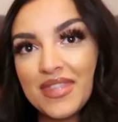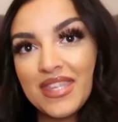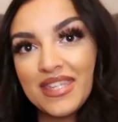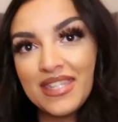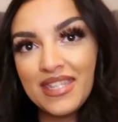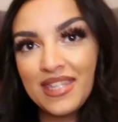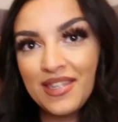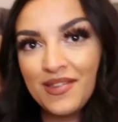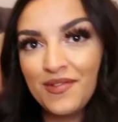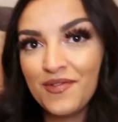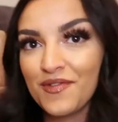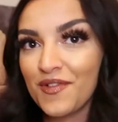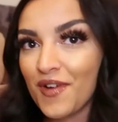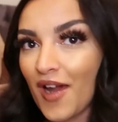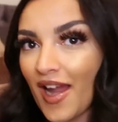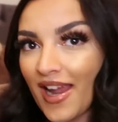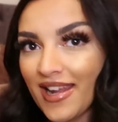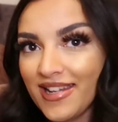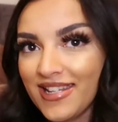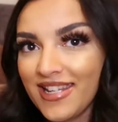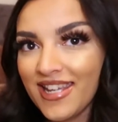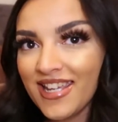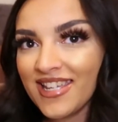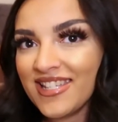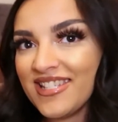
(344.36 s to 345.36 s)
This is
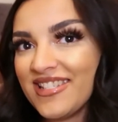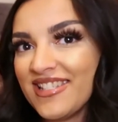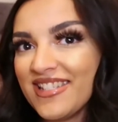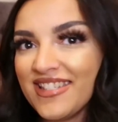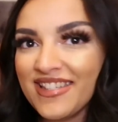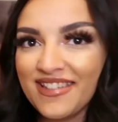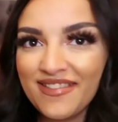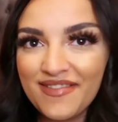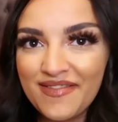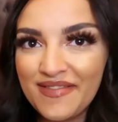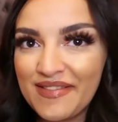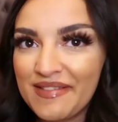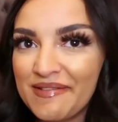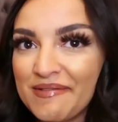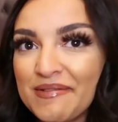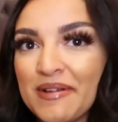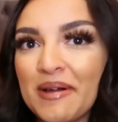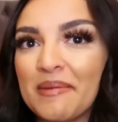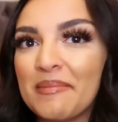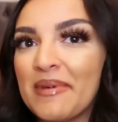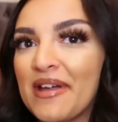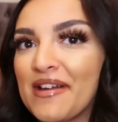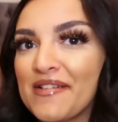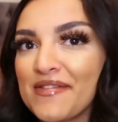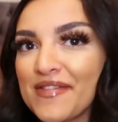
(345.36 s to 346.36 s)
Fred, if you've
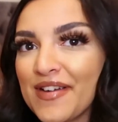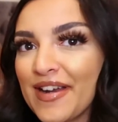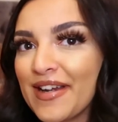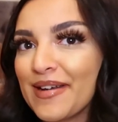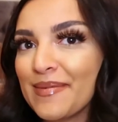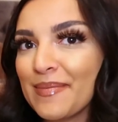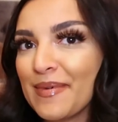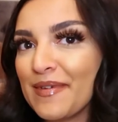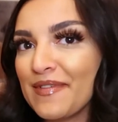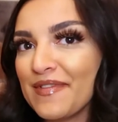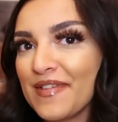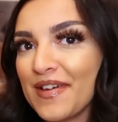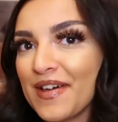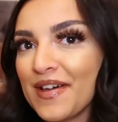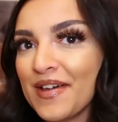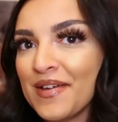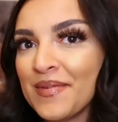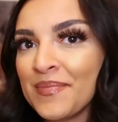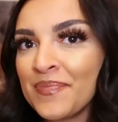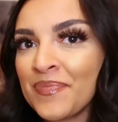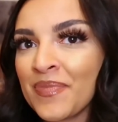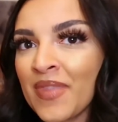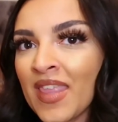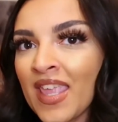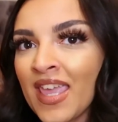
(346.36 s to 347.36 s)
not met Fred before.
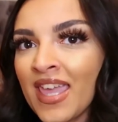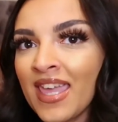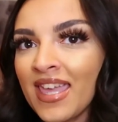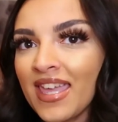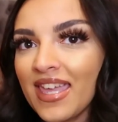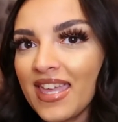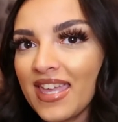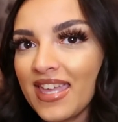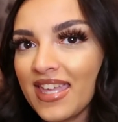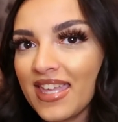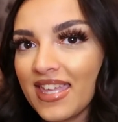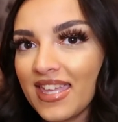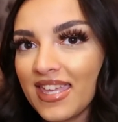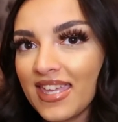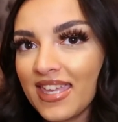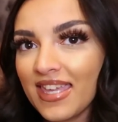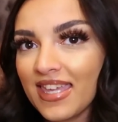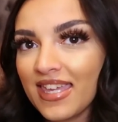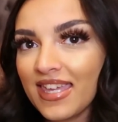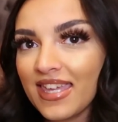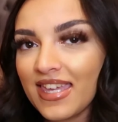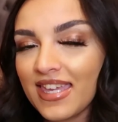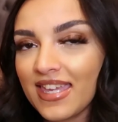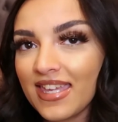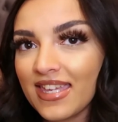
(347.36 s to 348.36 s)

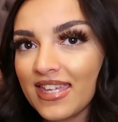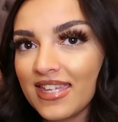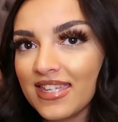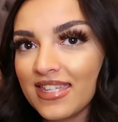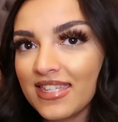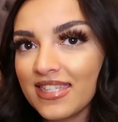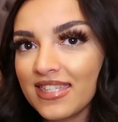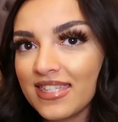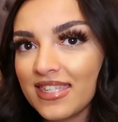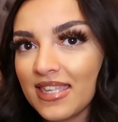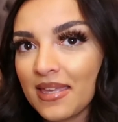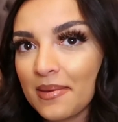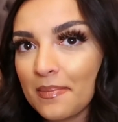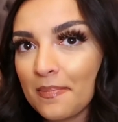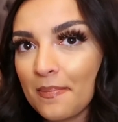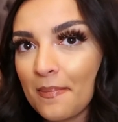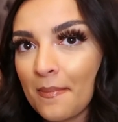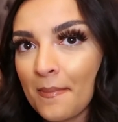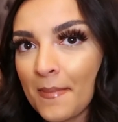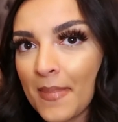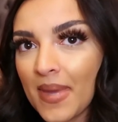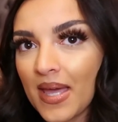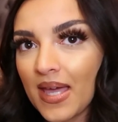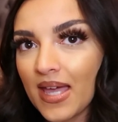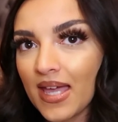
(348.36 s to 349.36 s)
He is
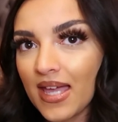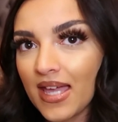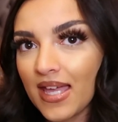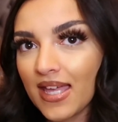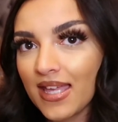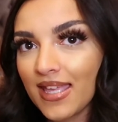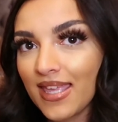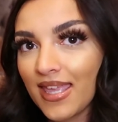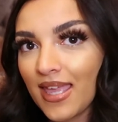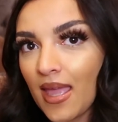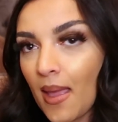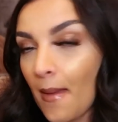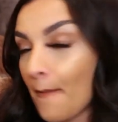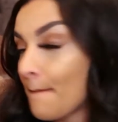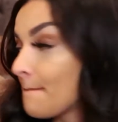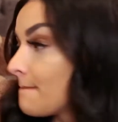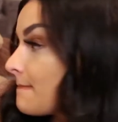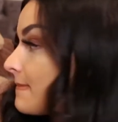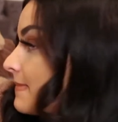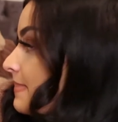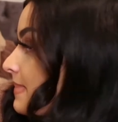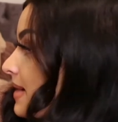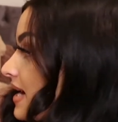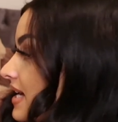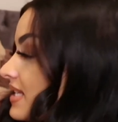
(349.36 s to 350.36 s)
my
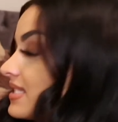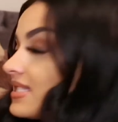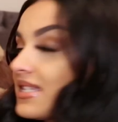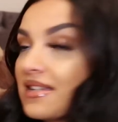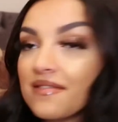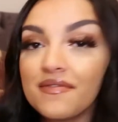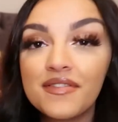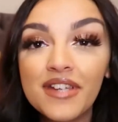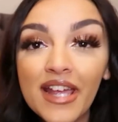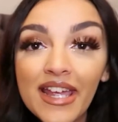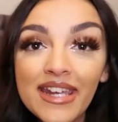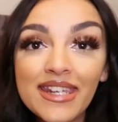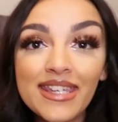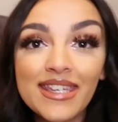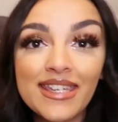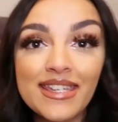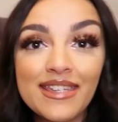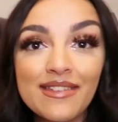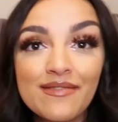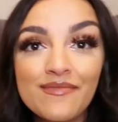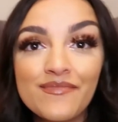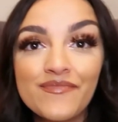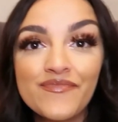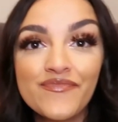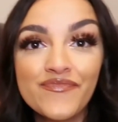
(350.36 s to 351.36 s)
massive
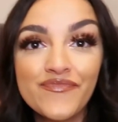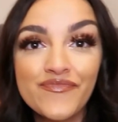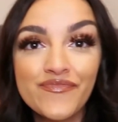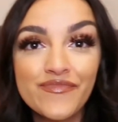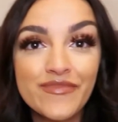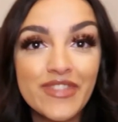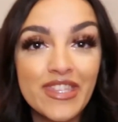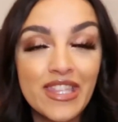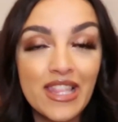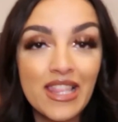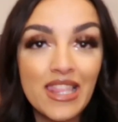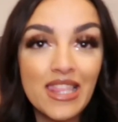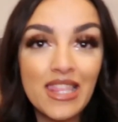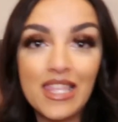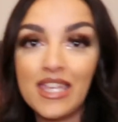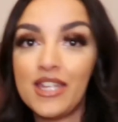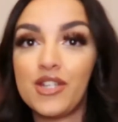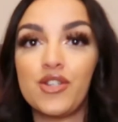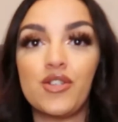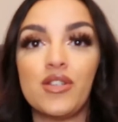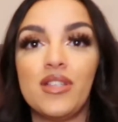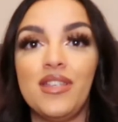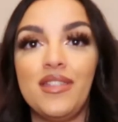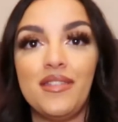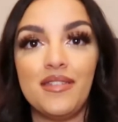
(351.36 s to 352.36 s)
teddy. He's
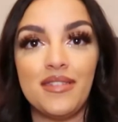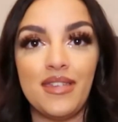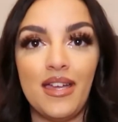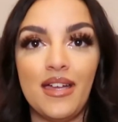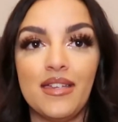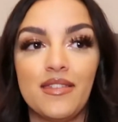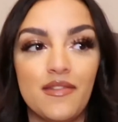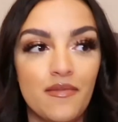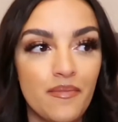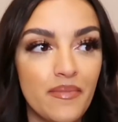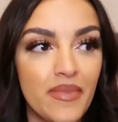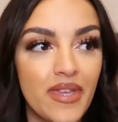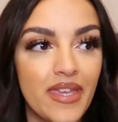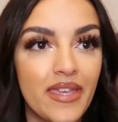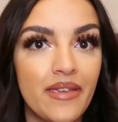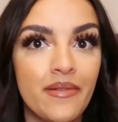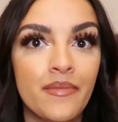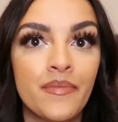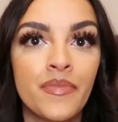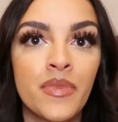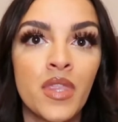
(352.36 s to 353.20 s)
literally the size of me,